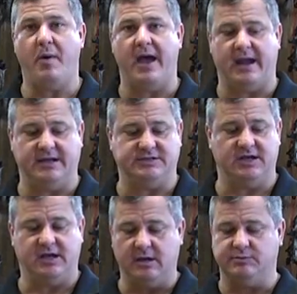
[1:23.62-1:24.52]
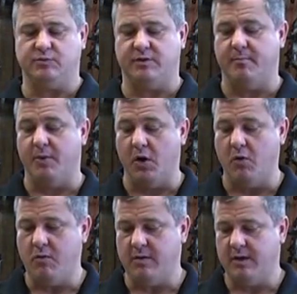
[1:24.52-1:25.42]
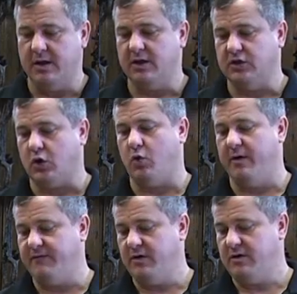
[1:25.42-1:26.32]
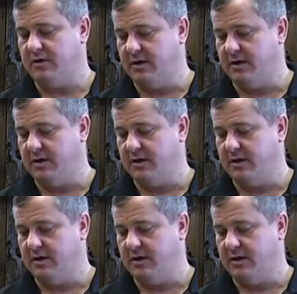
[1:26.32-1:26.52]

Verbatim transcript: package. It comes with the bow, the quiver,